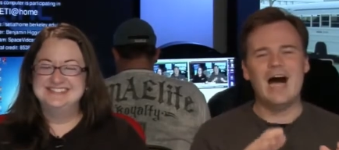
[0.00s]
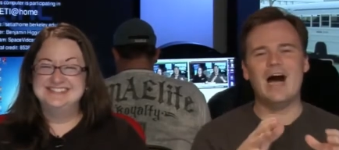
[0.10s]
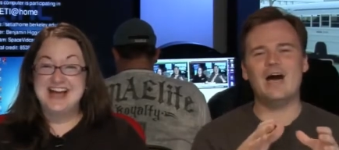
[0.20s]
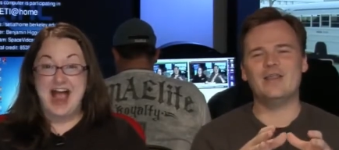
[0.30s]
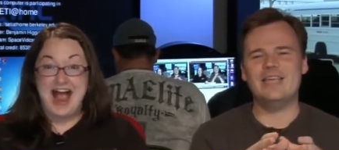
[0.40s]

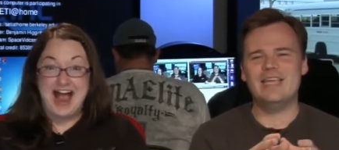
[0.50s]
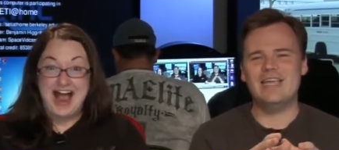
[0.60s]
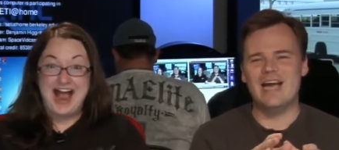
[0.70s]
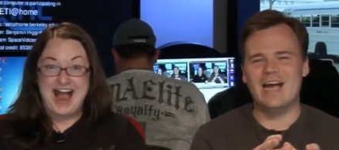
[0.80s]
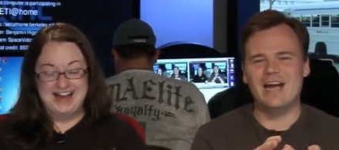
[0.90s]
Speaker 1: uh,
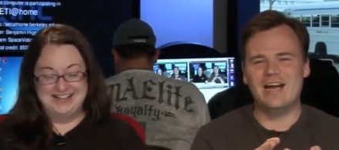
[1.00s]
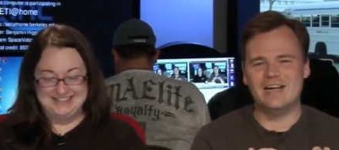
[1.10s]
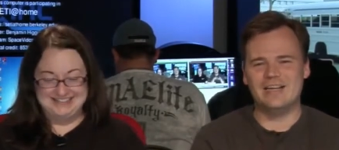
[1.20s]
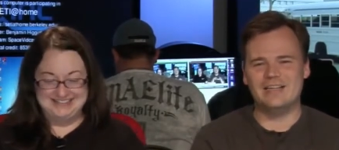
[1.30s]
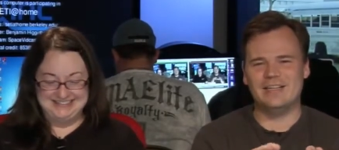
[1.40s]
the, uh,
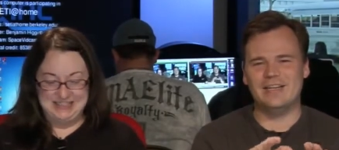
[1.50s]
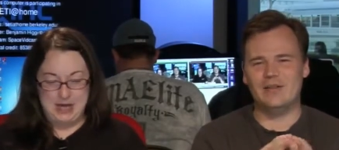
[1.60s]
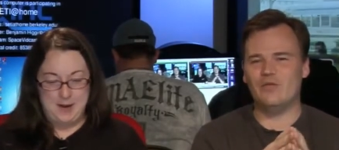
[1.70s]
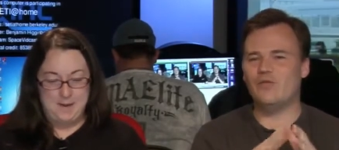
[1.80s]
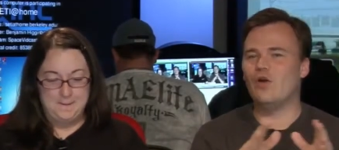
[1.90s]
uh,
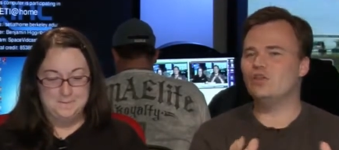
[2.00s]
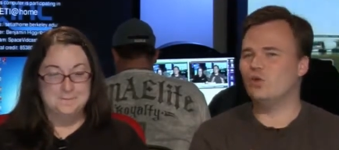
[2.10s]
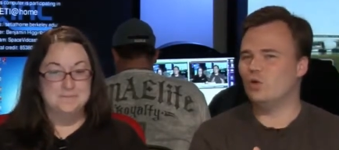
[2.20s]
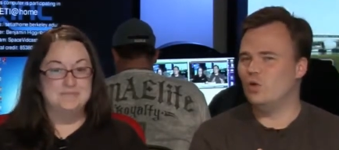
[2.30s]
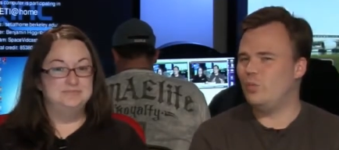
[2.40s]
the first
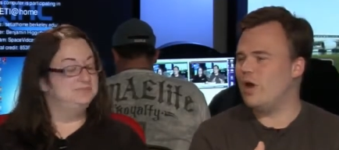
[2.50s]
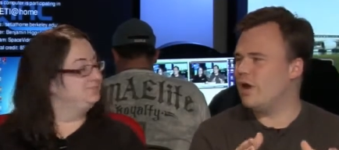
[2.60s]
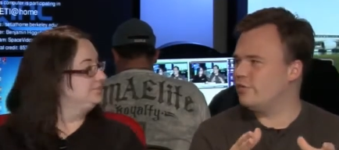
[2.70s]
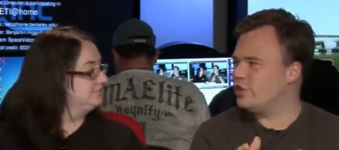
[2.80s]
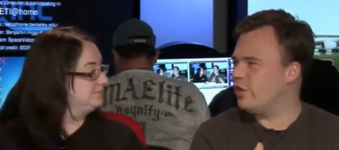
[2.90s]
group
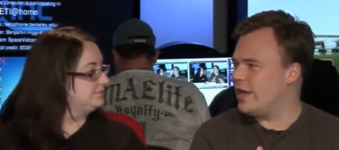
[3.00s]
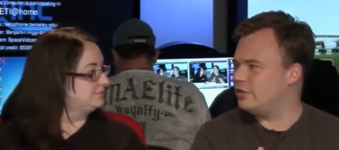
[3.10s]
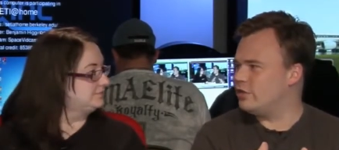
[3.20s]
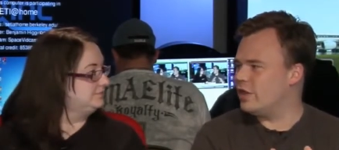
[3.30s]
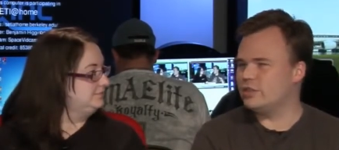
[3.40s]
of shuttle
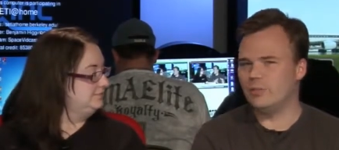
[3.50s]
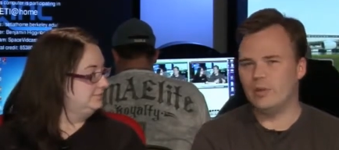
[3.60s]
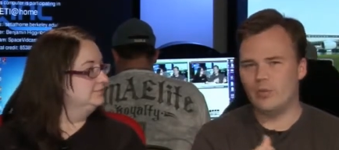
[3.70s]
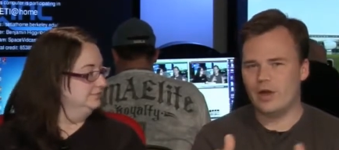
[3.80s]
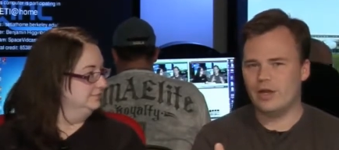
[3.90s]
astronauts to be
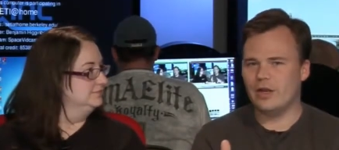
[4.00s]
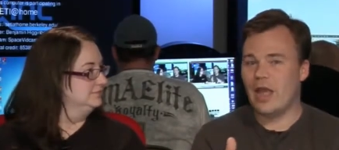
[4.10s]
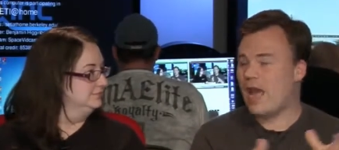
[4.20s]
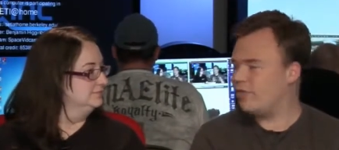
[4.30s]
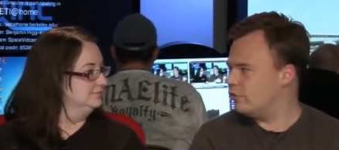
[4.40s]
brought in
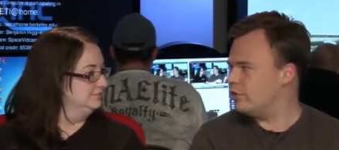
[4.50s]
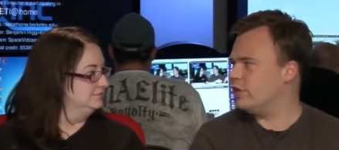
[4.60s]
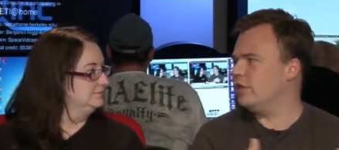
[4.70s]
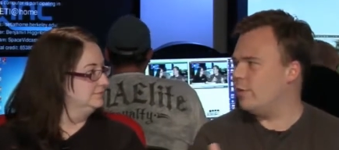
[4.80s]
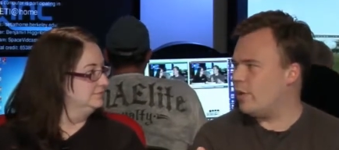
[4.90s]
after
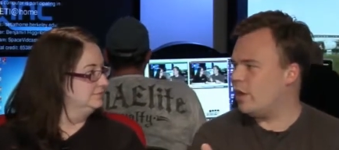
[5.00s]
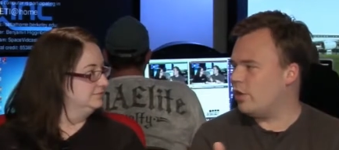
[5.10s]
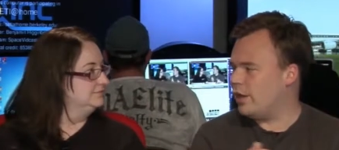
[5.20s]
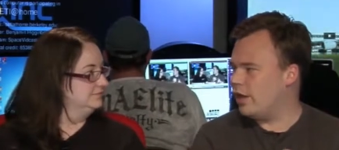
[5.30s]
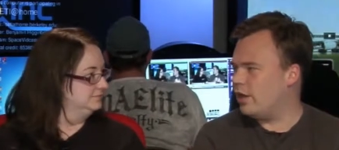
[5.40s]
the
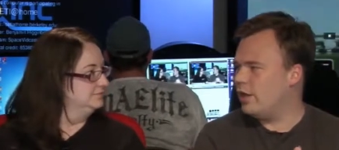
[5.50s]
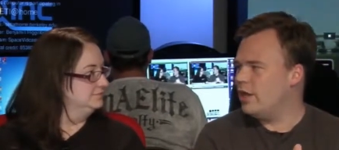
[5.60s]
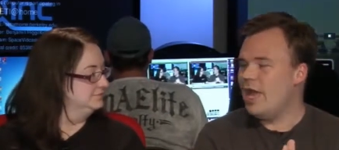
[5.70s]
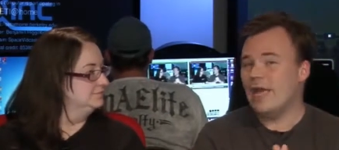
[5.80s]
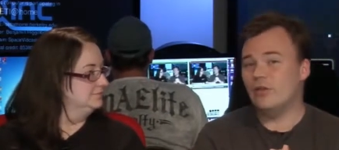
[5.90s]
Apollo era.
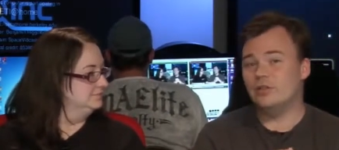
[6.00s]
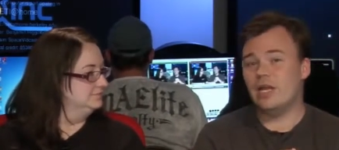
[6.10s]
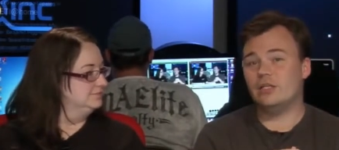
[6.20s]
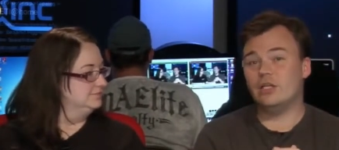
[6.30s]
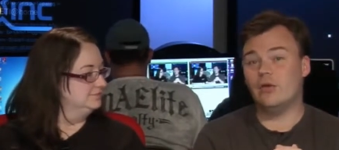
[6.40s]
And there's
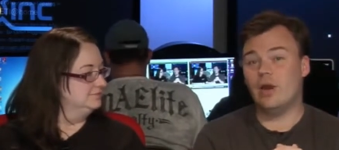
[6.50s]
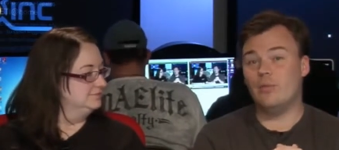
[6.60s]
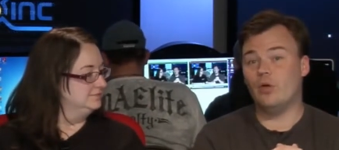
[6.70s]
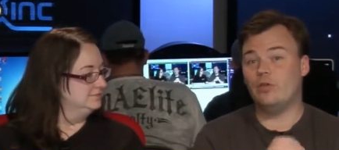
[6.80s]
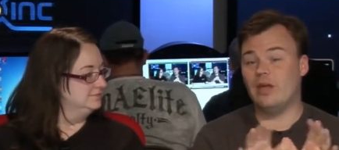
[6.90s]
actually a great
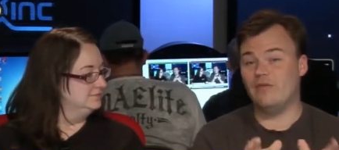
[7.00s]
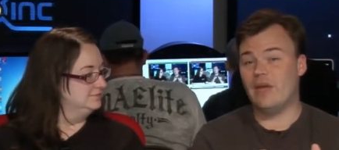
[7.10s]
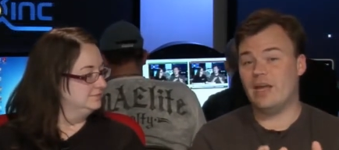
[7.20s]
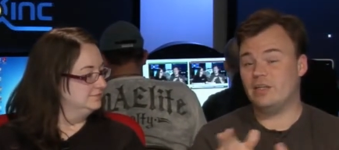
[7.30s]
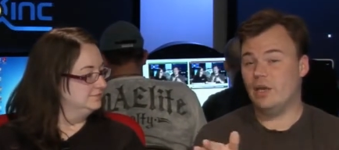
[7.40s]
book that
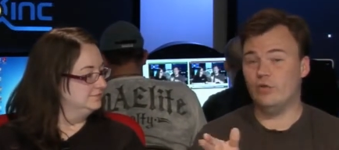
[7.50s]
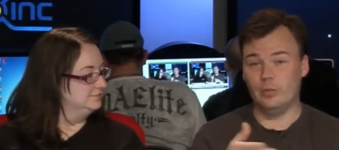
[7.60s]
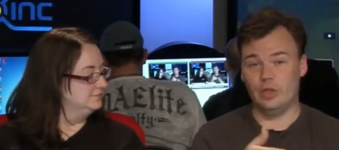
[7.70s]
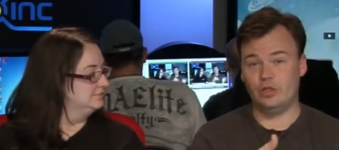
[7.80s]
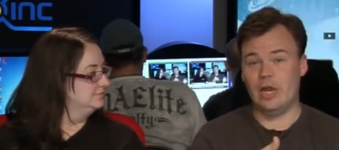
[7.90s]
Vax
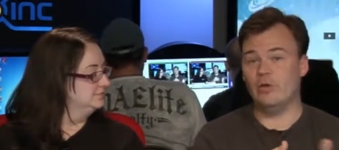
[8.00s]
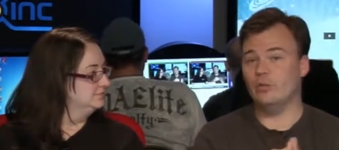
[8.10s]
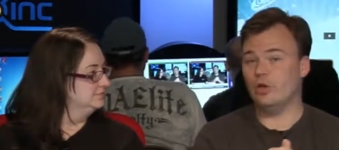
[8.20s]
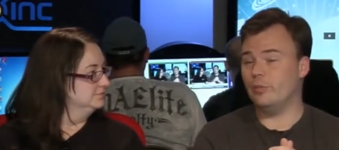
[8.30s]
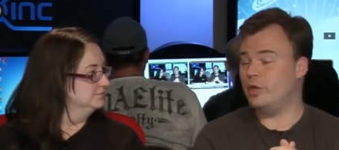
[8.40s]
Headroom in the chat room
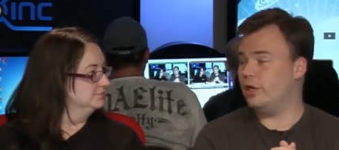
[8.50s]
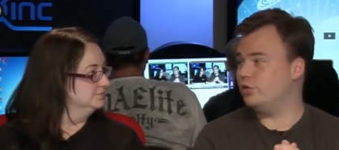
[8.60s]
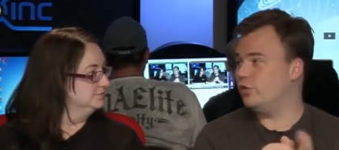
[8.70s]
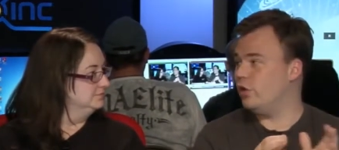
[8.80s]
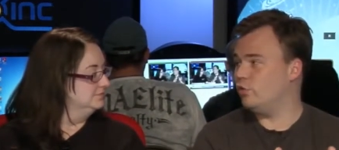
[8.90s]
turned me on
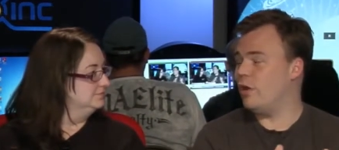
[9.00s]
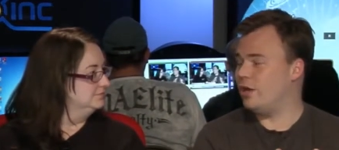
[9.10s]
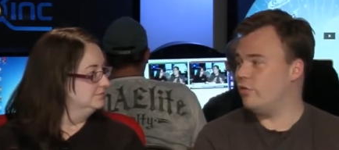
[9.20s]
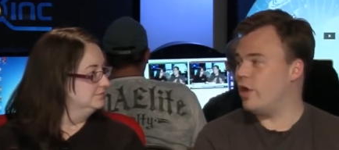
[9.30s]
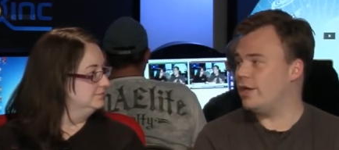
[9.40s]
to called
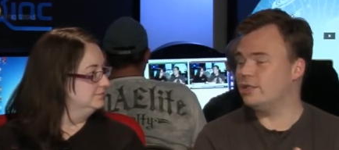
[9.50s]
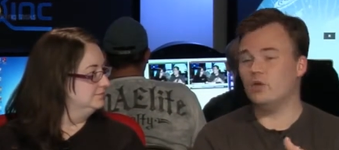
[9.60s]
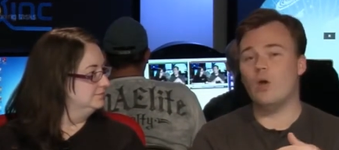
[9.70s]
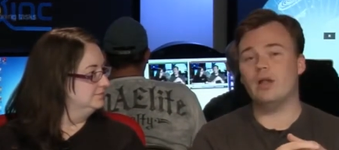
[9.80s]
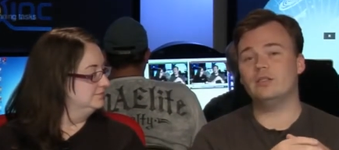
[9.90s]
Riding Rockets.
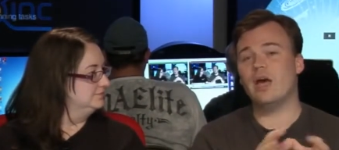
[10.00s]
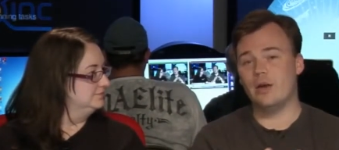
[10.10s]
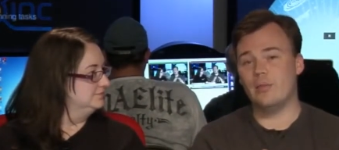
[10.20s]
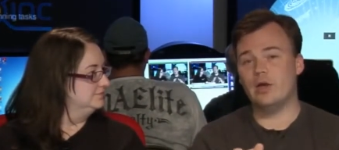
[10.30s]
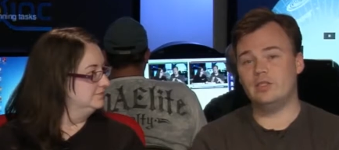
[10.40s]
And while it's
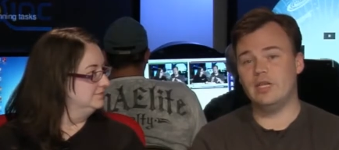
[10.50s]
not about